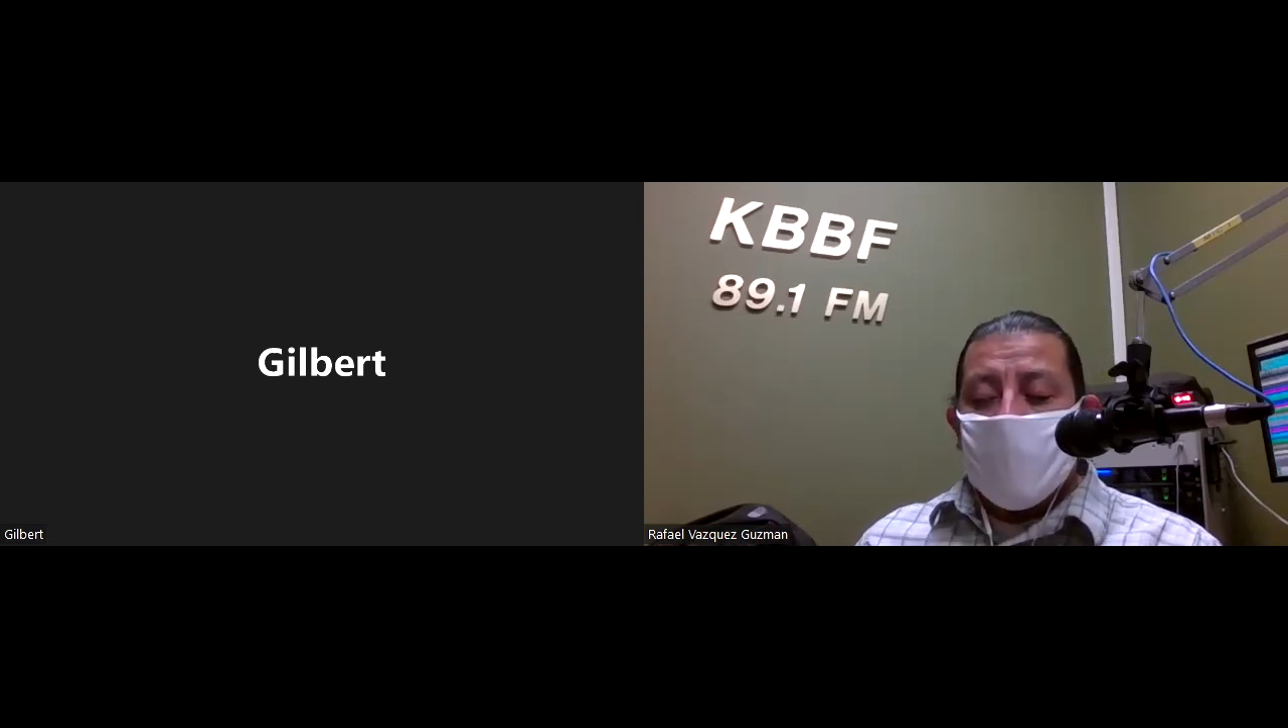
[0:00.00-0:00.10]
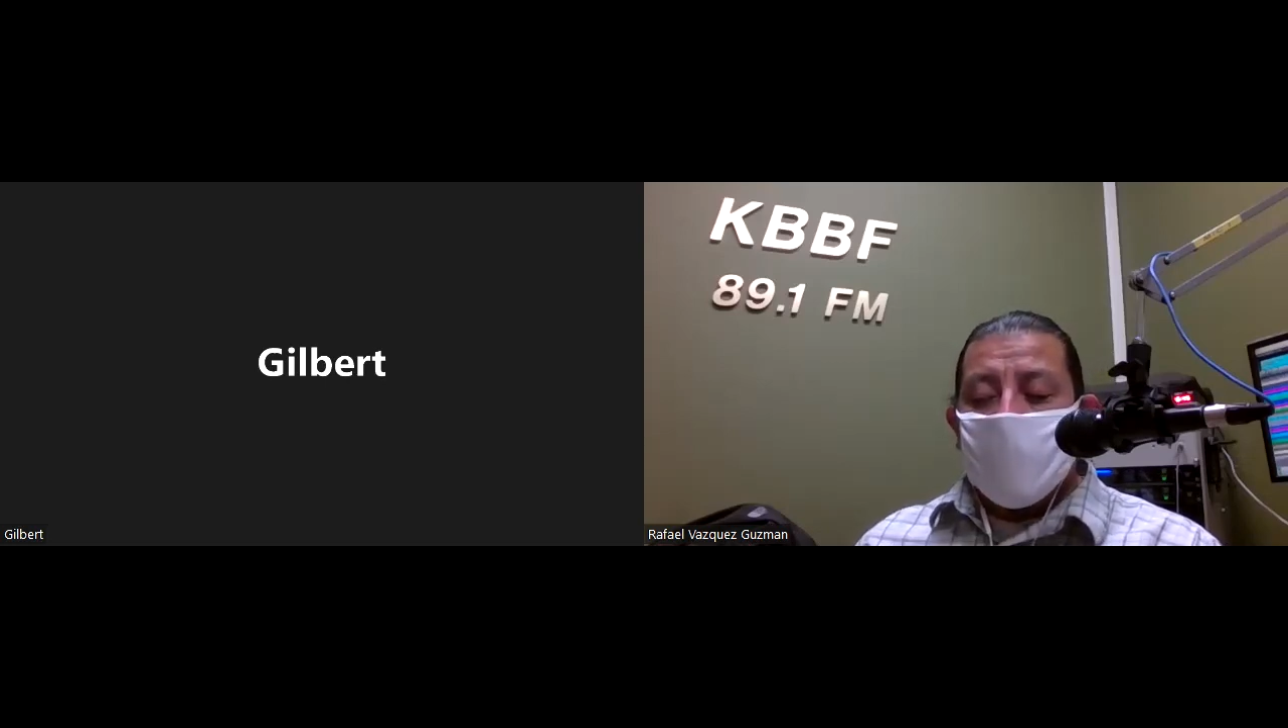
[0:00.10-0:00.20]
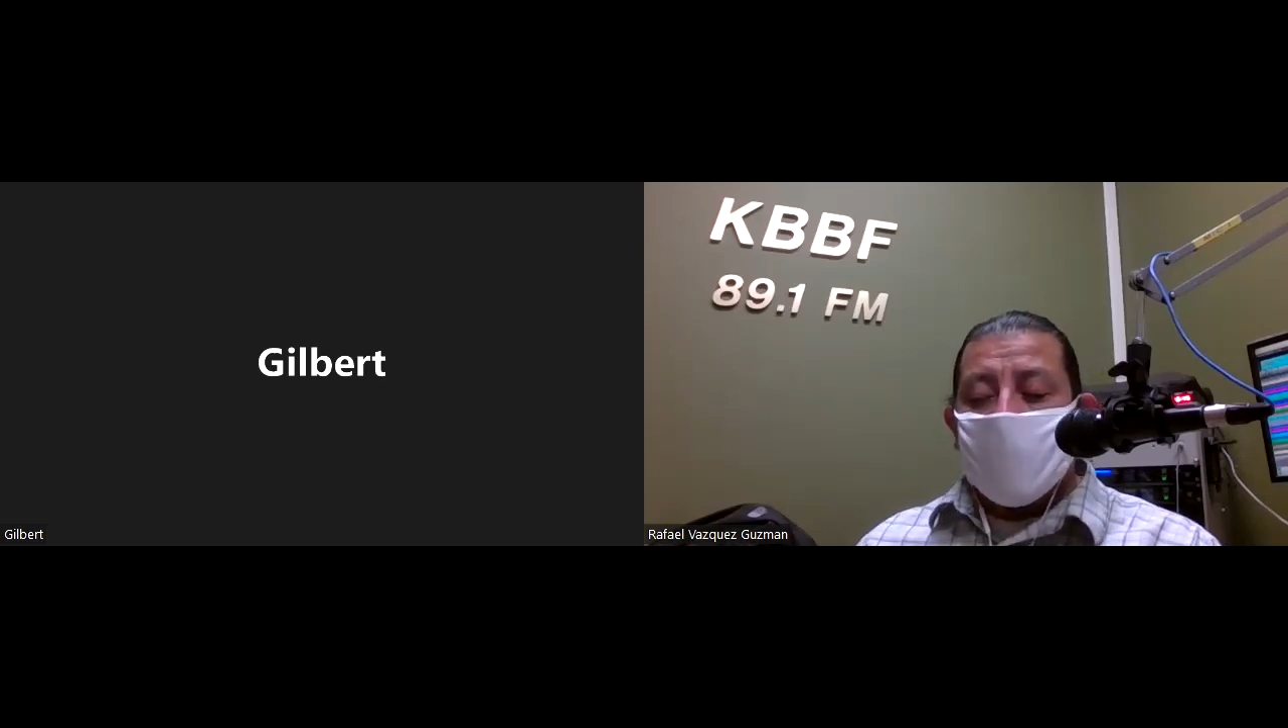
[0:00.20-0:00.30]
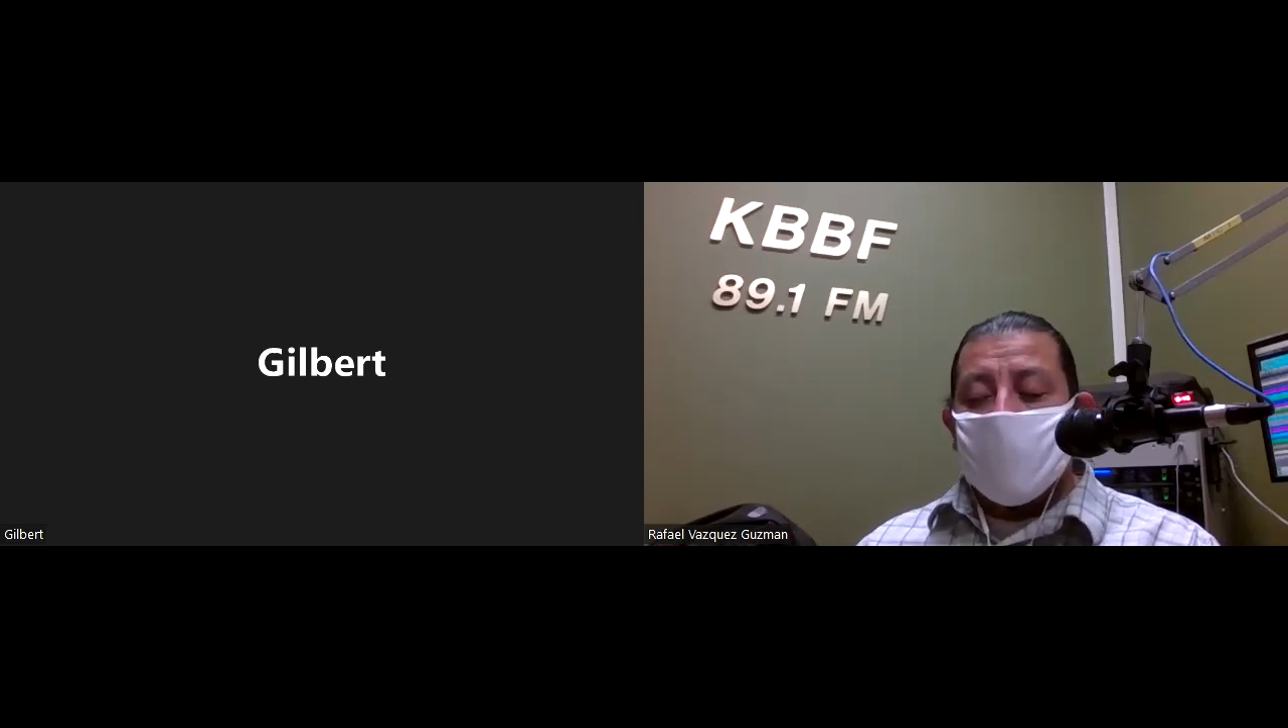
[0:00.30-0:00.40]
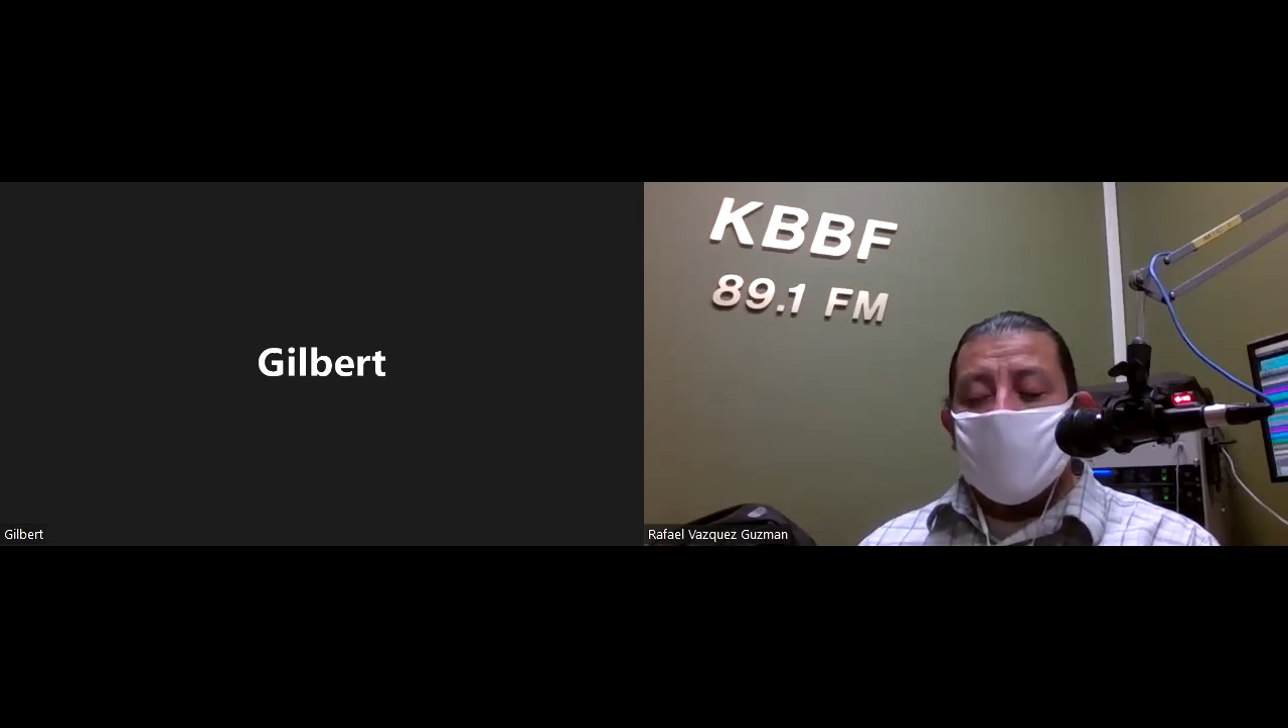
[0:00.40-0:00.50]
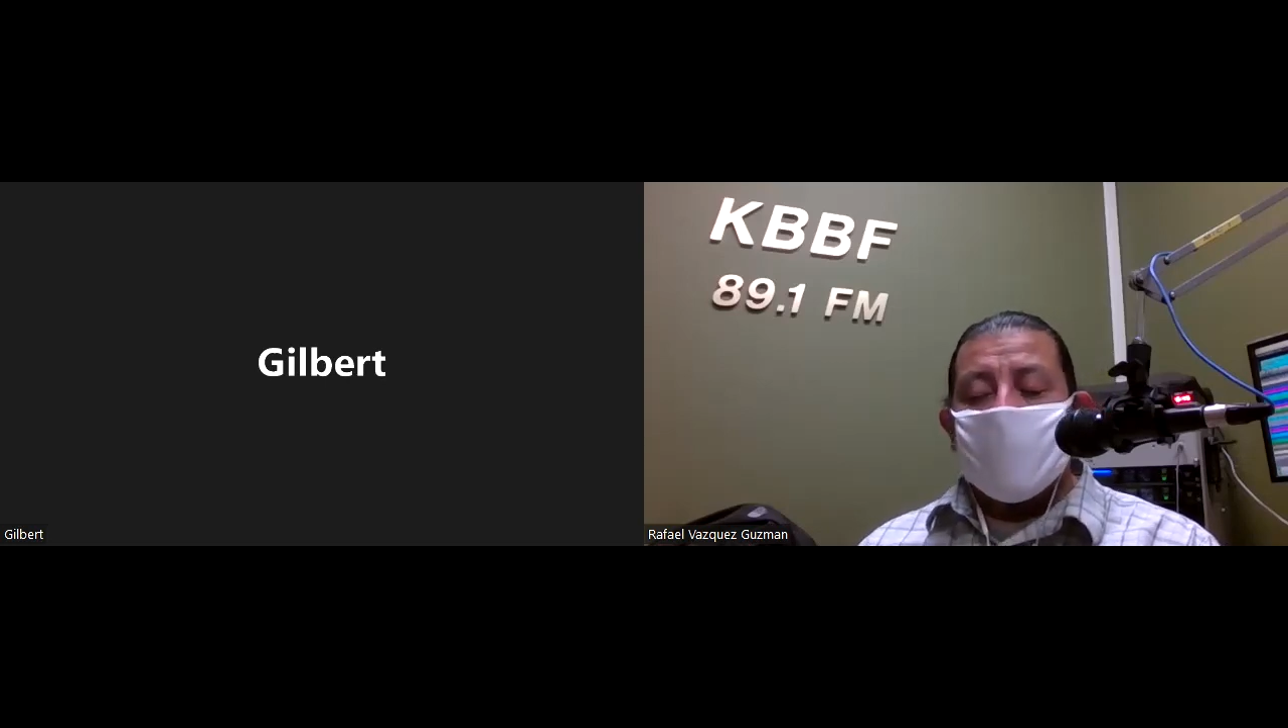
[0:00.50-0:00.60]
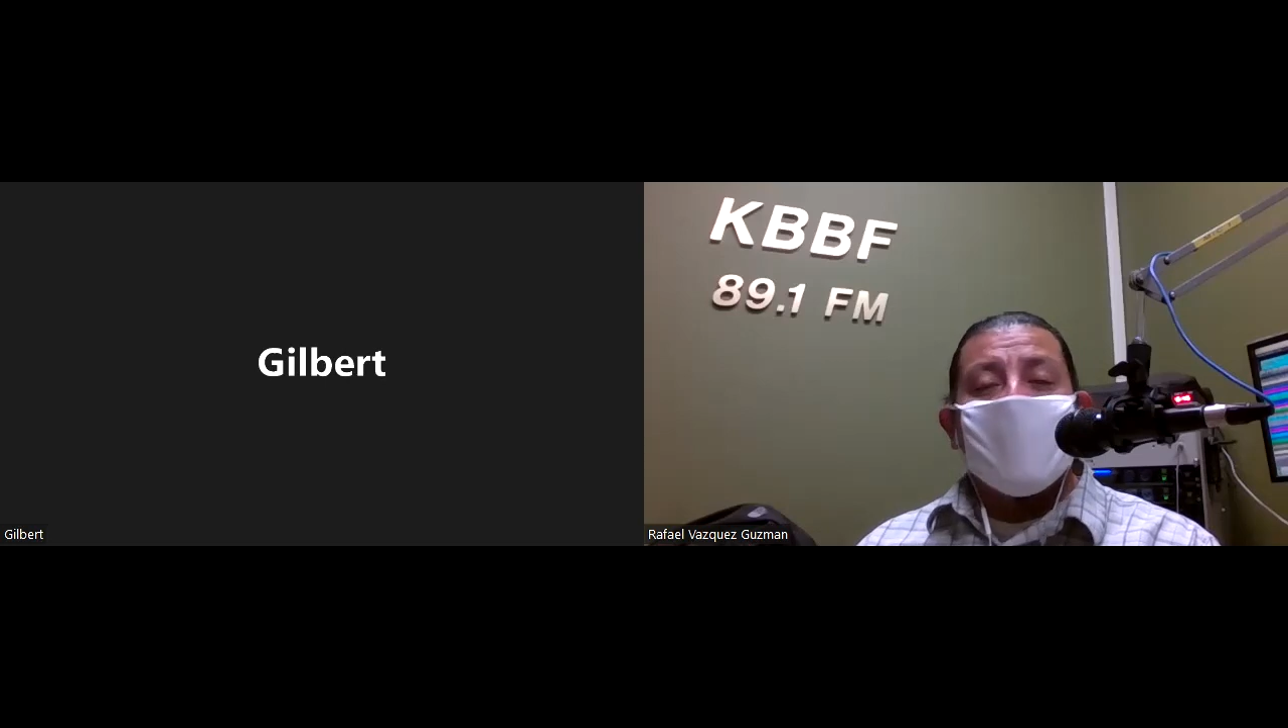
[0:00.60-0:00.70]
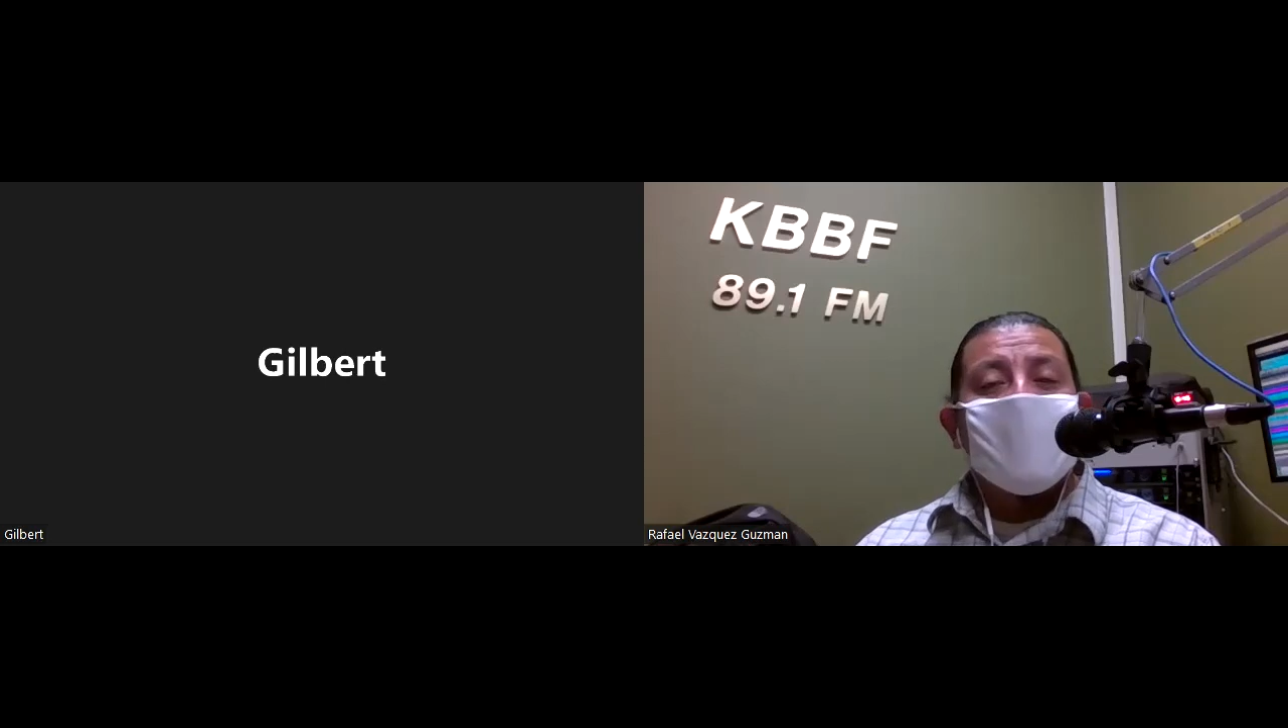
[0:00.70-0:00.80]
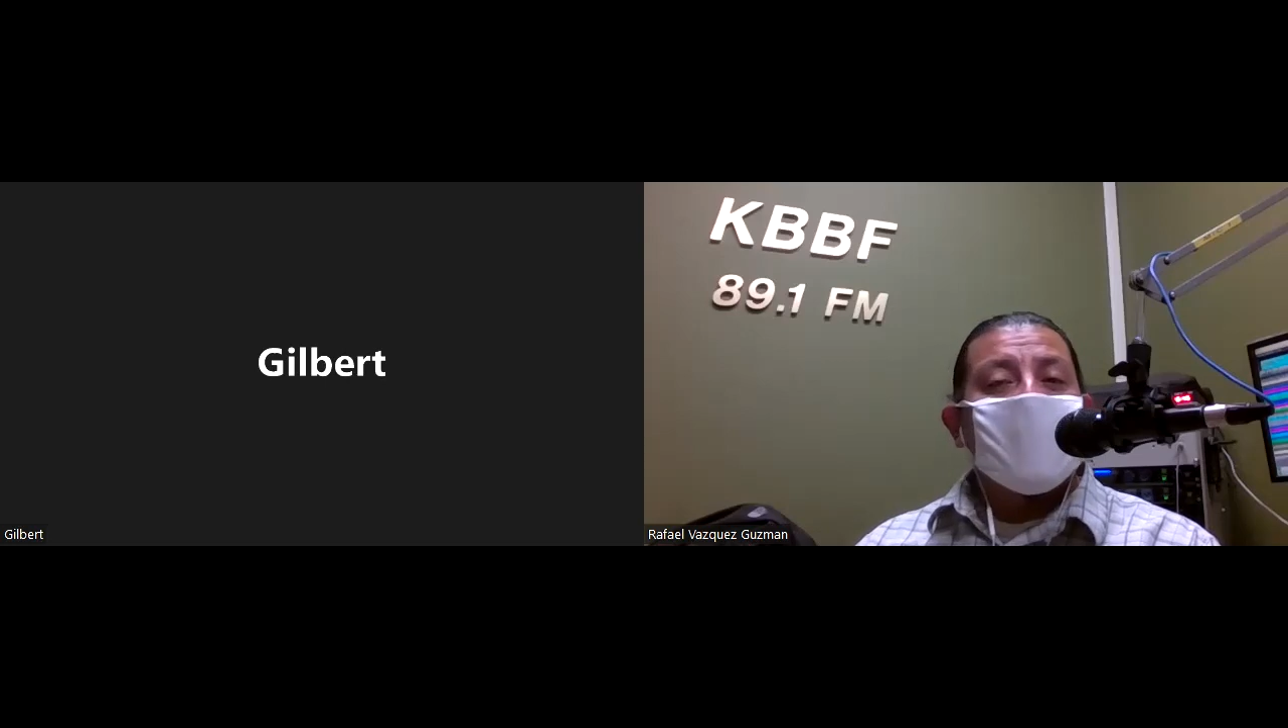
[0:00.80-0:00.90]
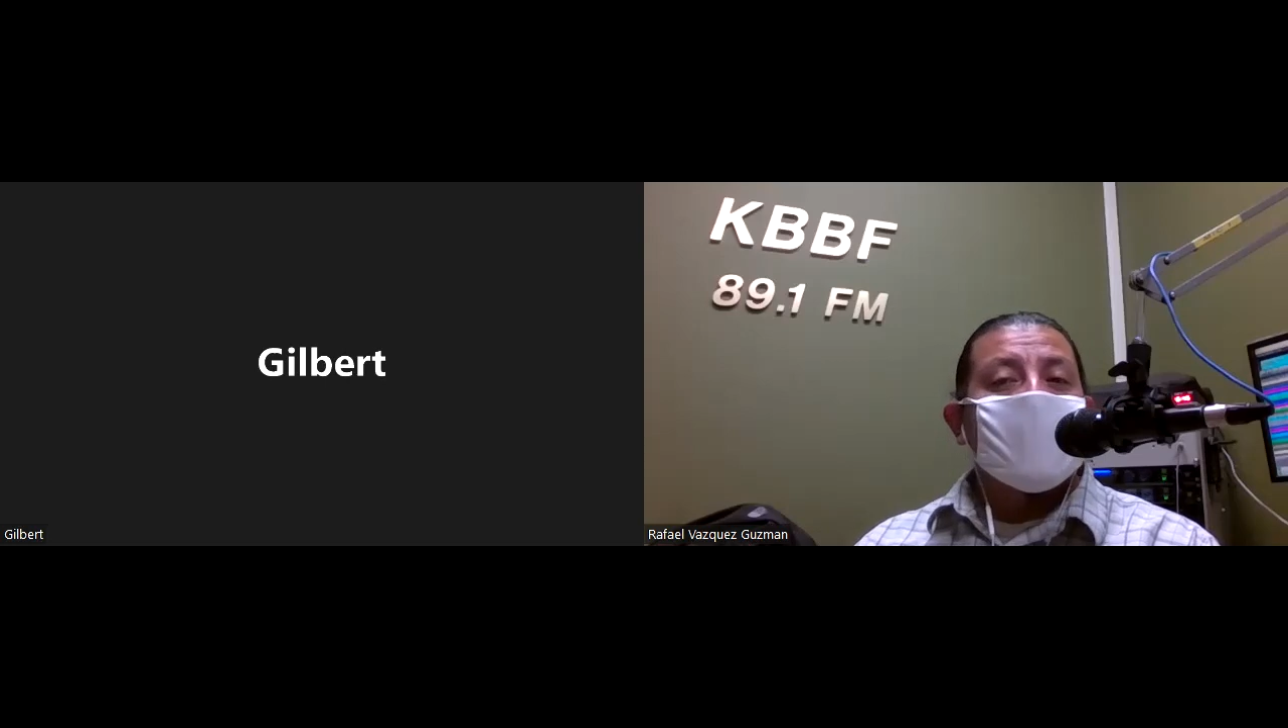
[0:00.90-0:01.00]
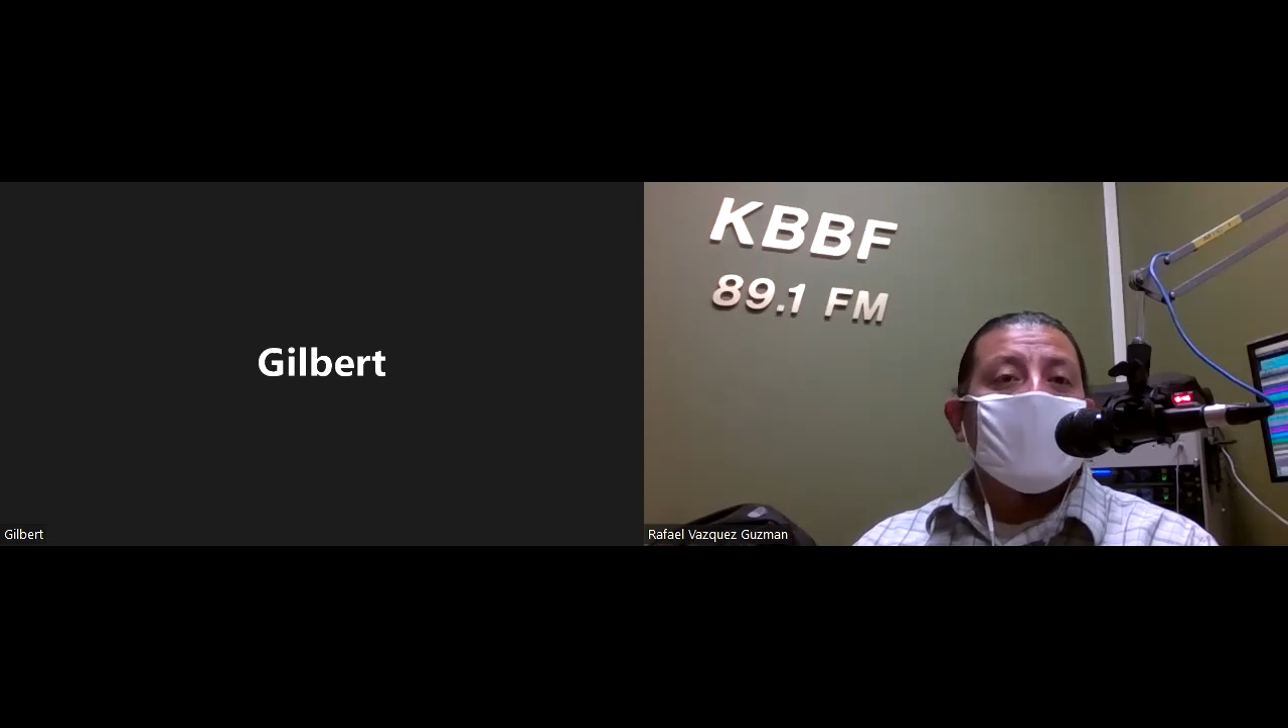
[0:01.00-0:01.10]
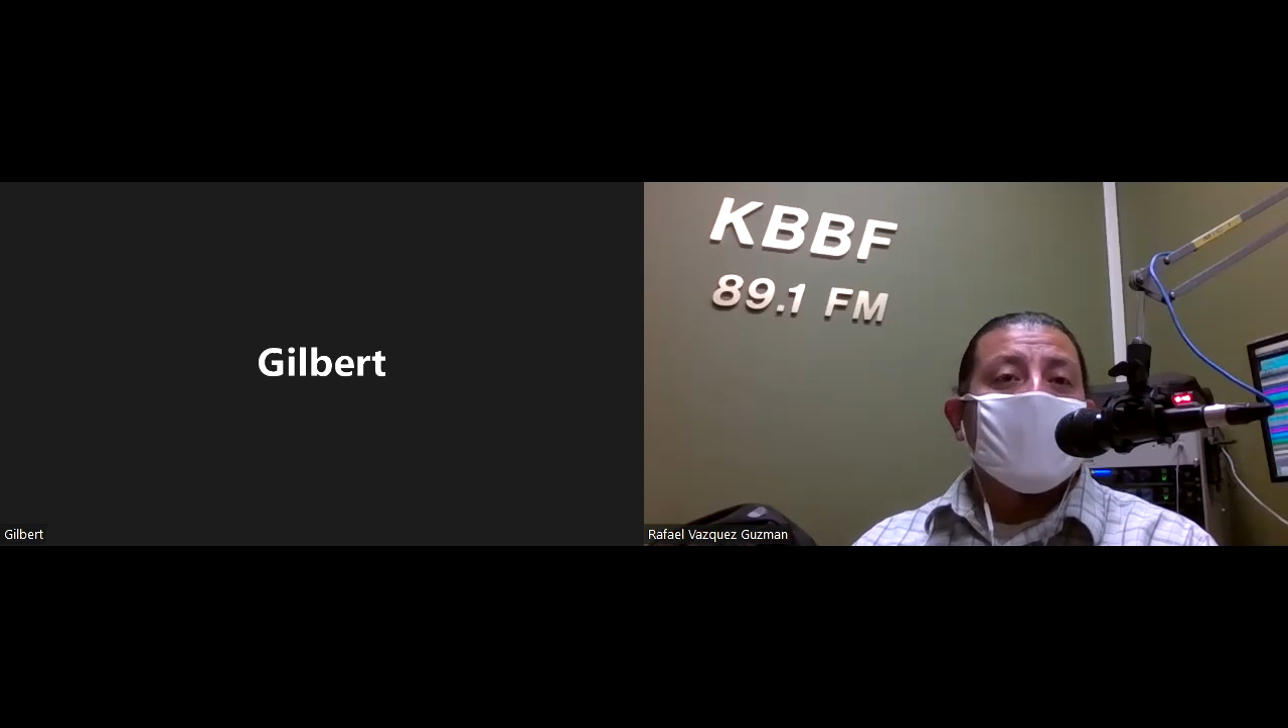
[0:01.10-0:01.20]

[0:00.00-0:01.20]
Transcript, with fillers: because it is